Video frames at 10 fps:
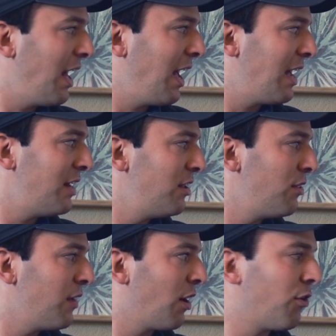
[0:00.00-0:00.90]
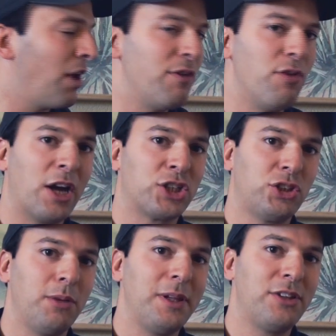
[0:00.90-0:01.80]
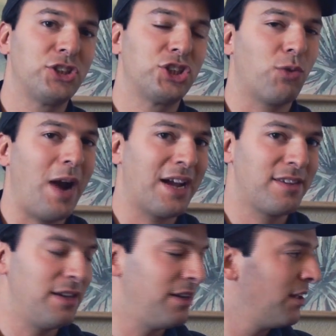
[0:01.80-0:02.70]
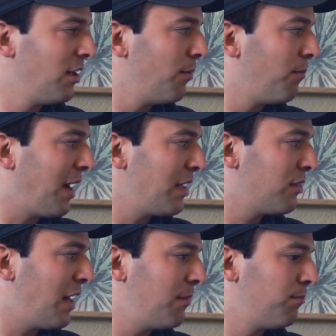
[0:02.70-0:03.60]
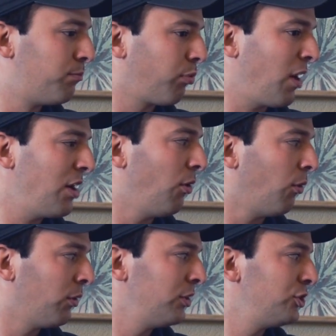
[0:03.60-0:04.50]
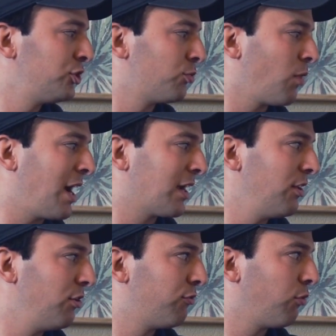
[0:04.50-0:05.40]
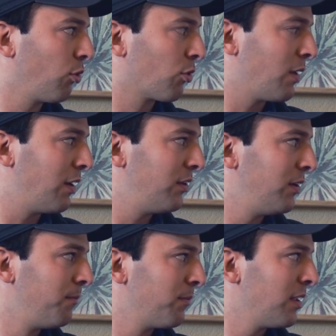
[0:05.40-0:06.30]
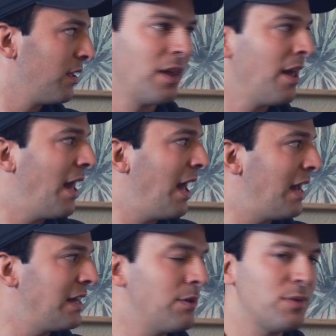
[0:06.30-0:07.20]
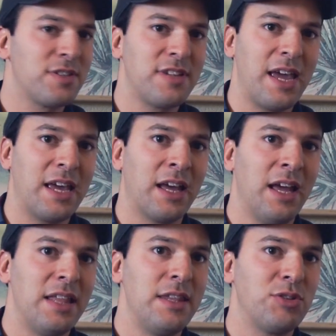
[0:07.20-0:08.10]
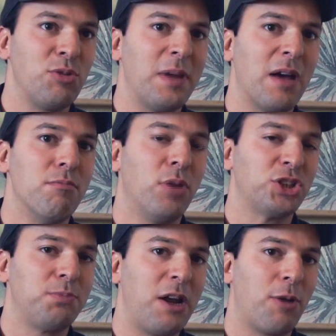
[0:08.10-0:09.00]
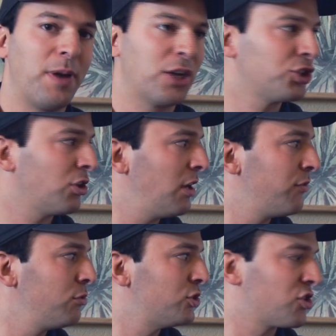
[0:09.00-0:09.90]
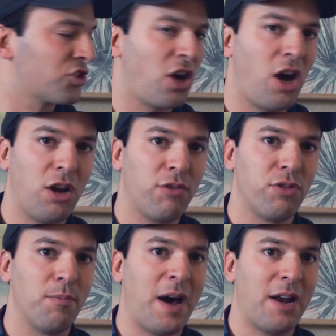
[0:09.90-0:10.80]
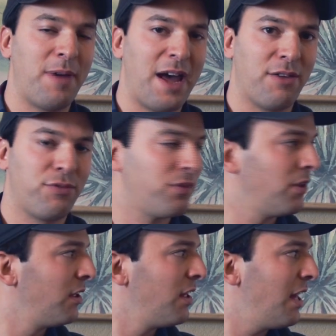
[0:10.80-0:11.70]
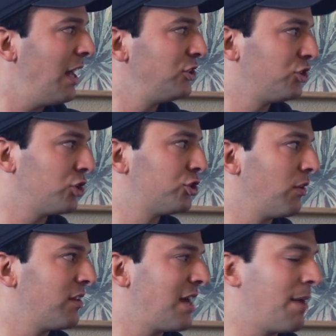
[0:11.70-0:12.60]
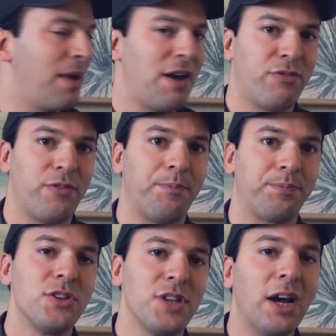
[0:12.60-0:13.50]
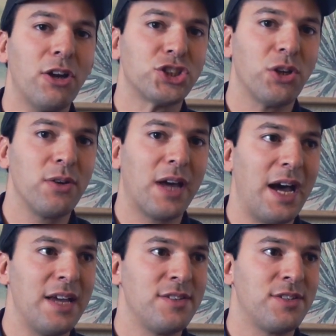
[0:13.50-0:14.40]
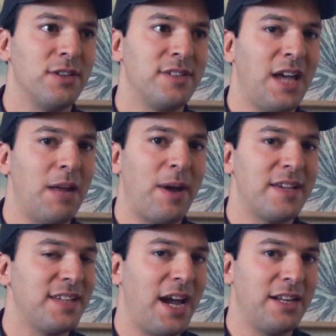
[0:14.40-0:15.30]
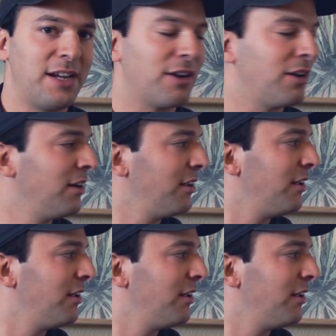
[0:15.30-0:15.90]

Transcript: and they're extremely distracted by that bright orange rock in the foreground. And he was saying this would be a much better picture if you would just cut off the bottom half and just show the top half. So I'm going to show you guys side by side here